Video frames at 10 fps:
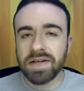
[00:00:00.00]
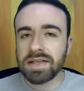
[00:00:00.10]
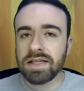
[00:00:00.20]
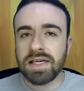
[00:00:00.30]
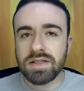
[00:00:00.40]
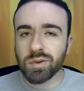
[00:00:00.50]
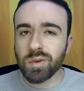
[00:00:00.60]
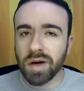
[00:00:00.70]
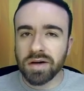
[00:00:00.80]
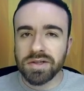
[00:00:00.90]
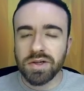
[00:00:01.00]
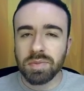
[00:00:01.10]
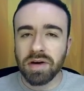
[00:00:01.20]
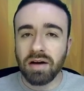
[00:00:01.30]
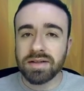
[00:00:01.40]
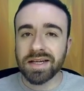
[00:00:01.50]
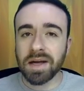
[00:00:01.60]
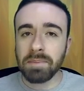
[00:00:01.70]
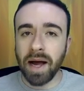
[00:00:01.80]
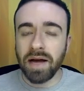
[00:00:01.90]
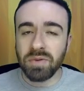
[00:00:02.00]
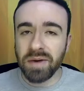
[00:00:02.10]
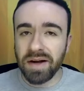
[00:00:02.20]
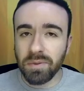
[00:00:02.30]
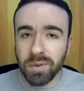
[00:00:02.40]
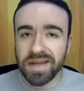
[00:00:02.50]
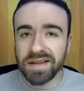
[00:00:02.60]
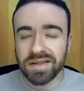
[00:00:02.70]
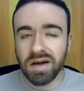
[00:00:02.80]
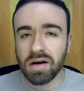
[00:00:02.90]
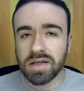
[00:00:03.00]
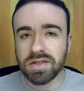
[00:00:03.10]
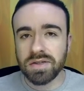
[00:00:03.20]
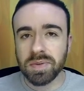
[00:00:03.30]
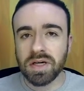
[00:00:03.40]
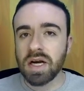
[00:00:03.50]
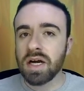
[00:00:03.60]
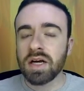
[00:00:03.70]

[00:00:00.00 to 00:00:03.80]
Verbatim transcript: at least 1 or 2 brawlers that combine well with Tara's super.